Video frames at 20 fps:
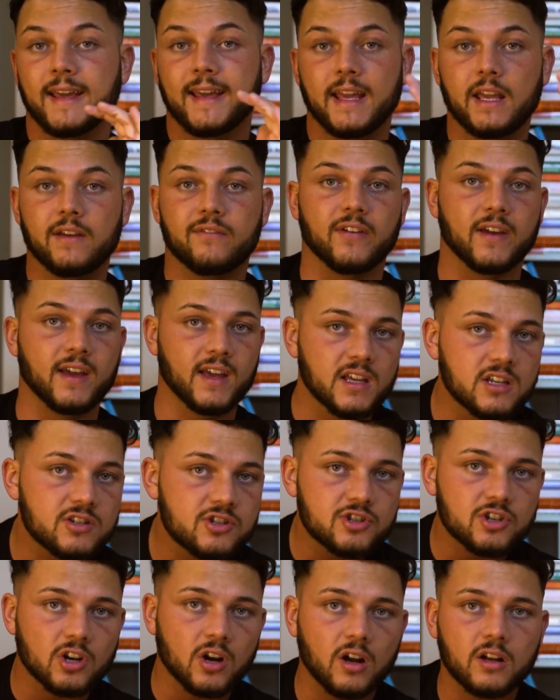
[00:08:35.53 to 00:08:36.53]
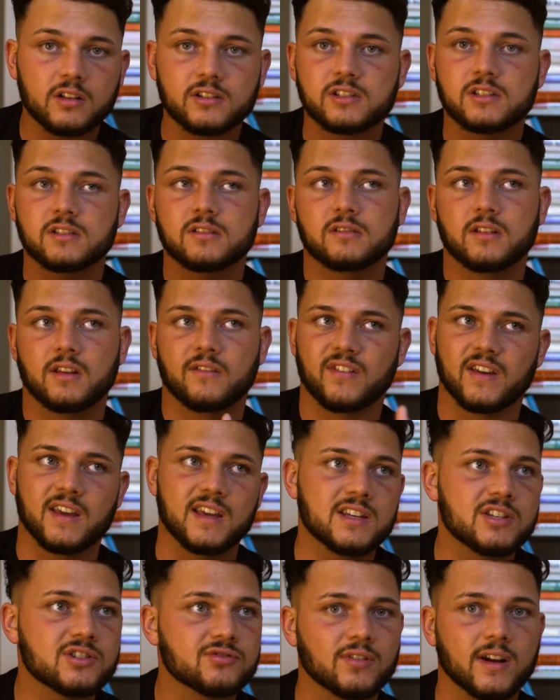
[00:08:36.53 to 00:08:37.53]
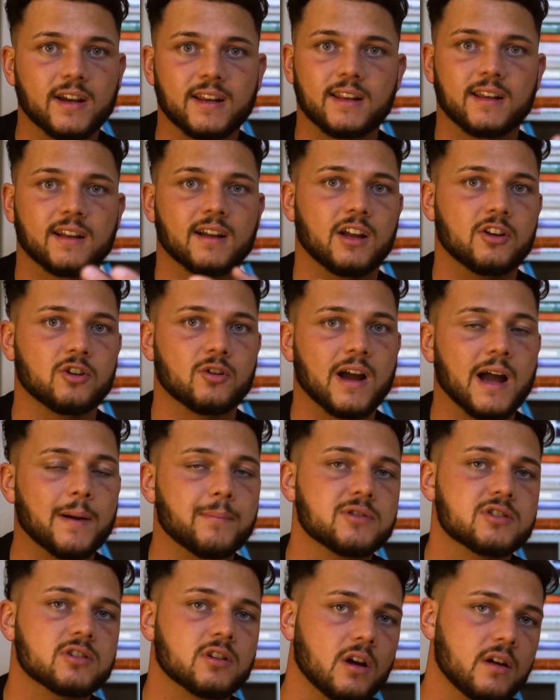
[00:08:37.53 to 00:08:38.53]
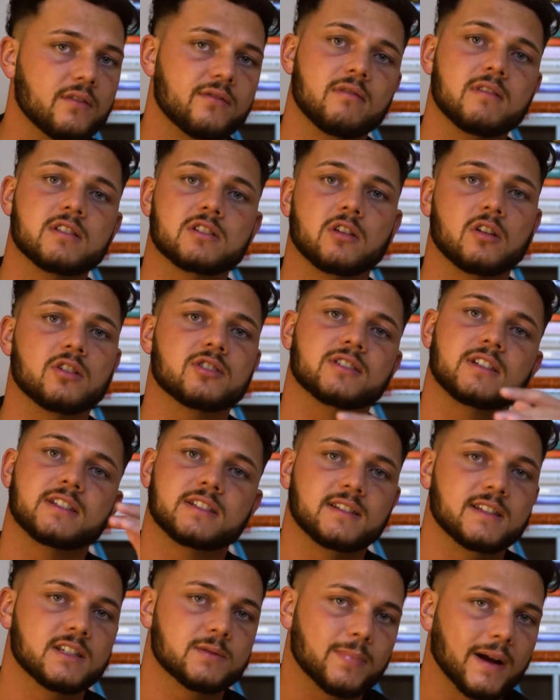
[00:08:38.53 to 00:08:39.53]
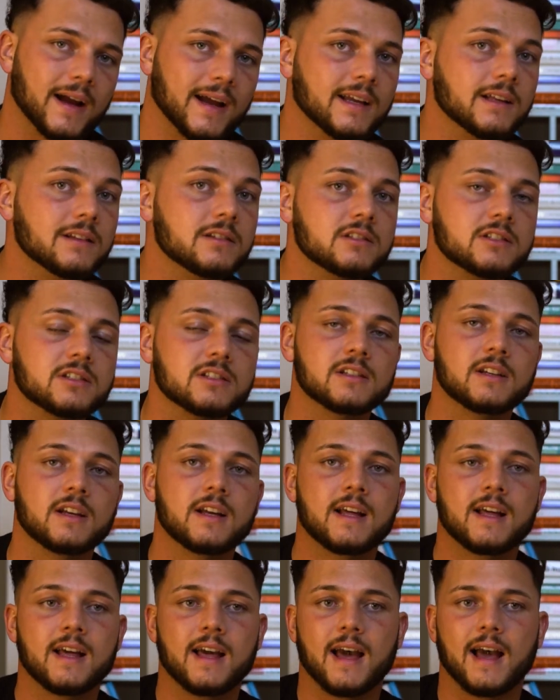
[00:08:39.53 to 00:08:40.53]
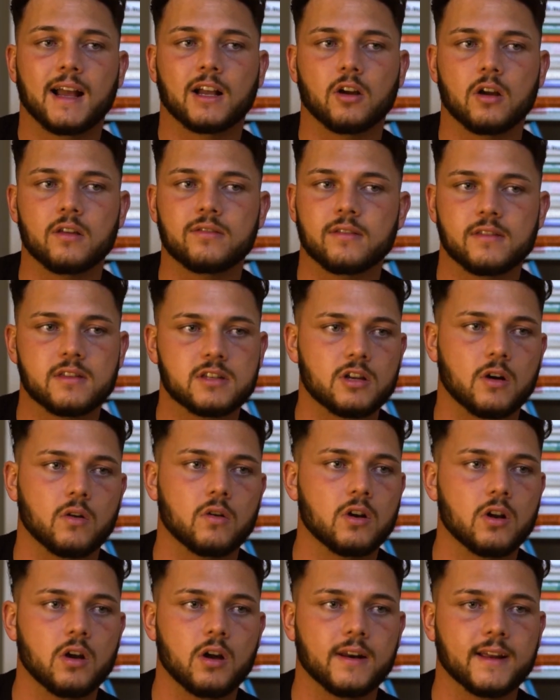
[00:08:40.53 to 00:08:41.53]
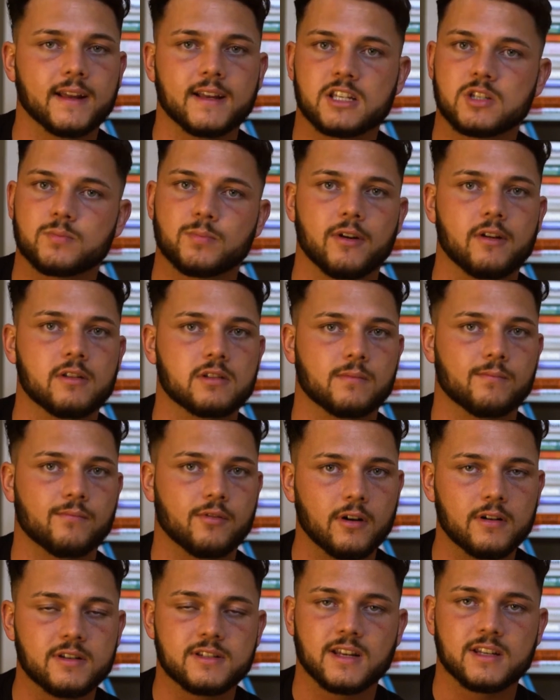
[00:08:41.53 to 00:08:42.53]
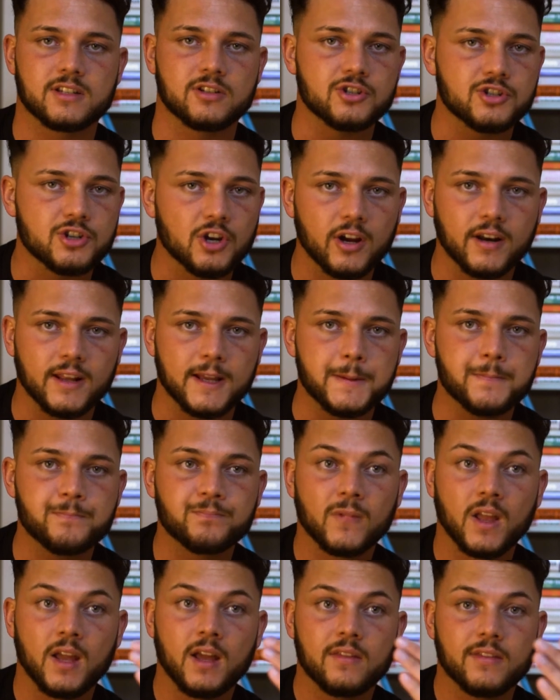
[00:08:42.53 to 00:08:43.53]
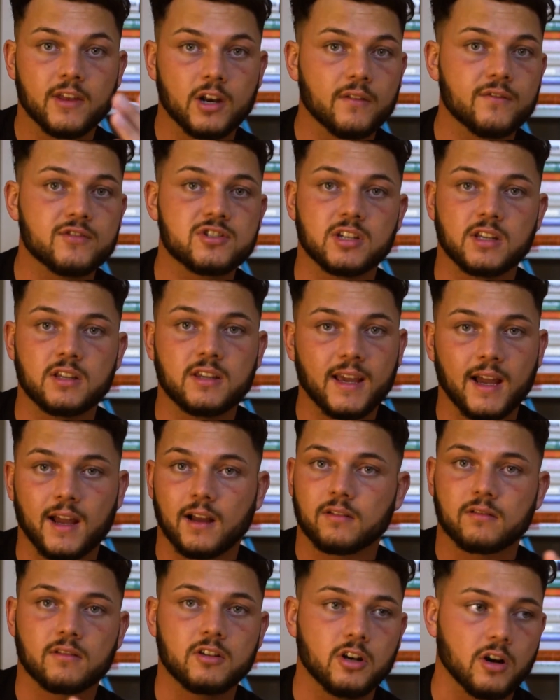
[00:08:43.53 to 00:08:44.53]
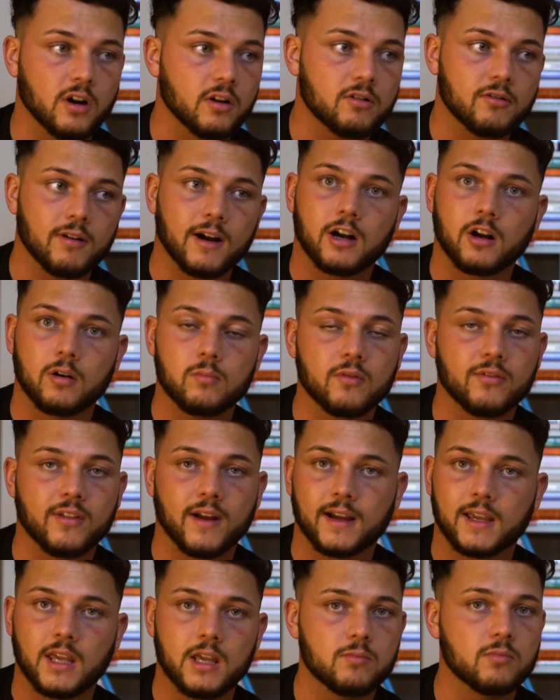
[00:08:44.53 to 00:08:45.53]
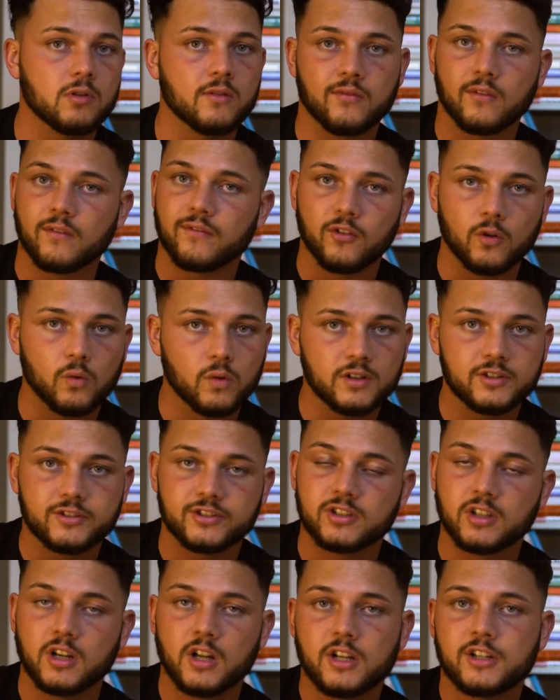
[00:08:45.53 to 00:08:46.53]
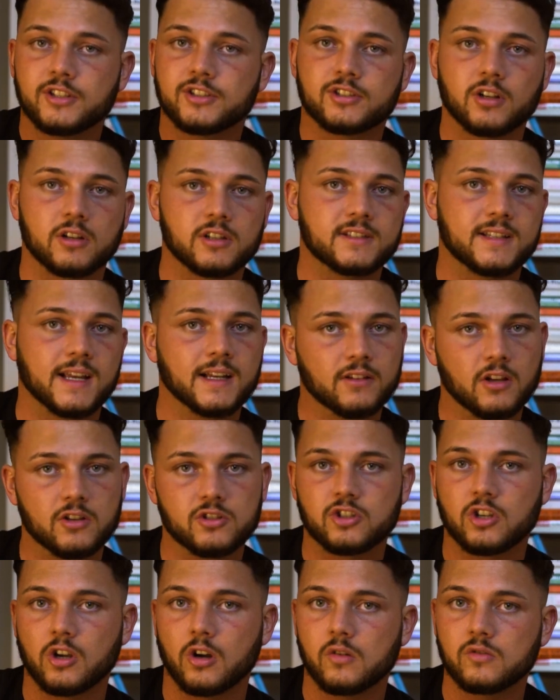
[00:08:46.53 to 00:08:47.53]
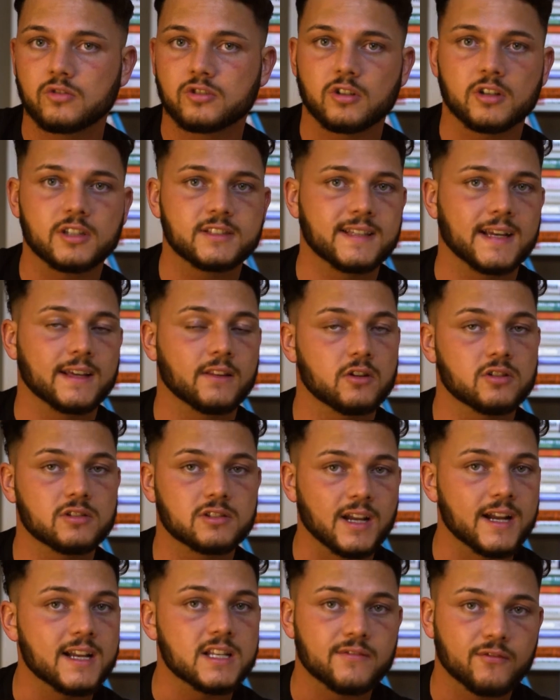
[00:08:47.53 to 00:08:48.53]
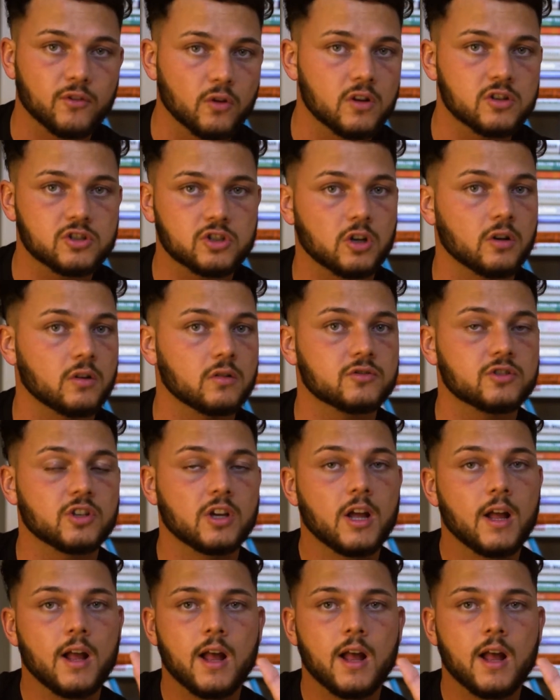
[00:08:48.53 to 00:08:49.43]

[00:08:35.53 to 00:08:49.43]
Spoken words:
If it is charts, if it is trading, and you're happy to go through these losses and these pains and go through this whole learning experience and process and journey, then obviously, yeah, you know, crack on with that. Keep moving forwards, start setting those goals, start setting those dates for those goals.